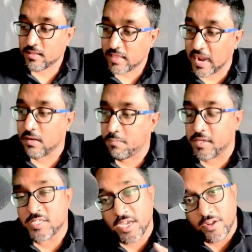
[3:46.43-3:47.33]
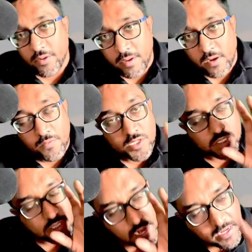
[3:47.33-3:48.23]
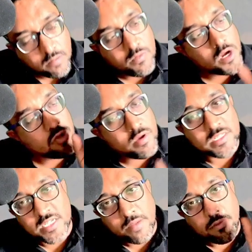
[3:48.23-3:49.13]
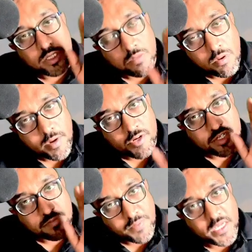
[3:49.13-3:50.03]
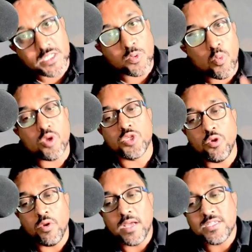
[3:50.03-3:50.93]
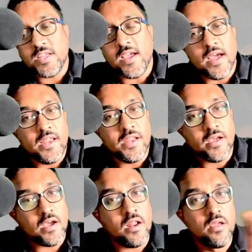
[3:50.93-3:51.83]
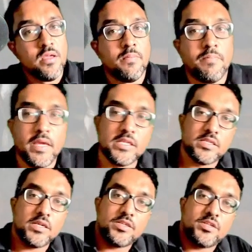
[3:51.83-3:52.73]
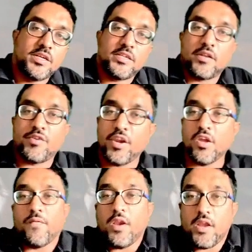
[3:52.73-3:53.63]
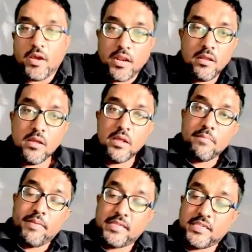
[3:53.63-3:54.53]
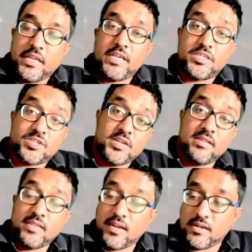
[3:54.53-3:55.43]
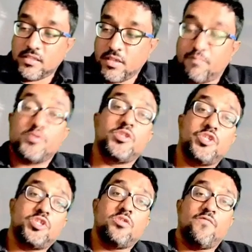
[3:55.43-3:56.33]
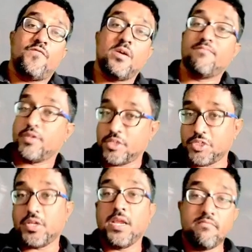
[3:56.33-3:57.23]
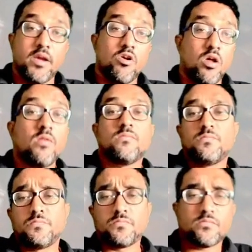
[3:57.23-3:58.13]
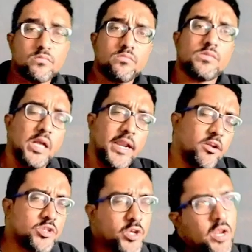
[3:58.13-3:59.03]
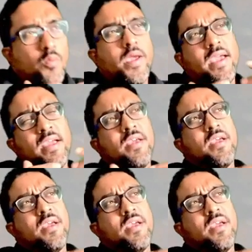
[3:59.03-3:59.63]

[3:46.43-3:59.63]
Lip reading: That peace agreement, which attempted to establish a momentary peace, was known as the Alinagar Peace Treaty. The Treaty of Alinagar basically strengthened the position of British in Bengal. It also, in a way,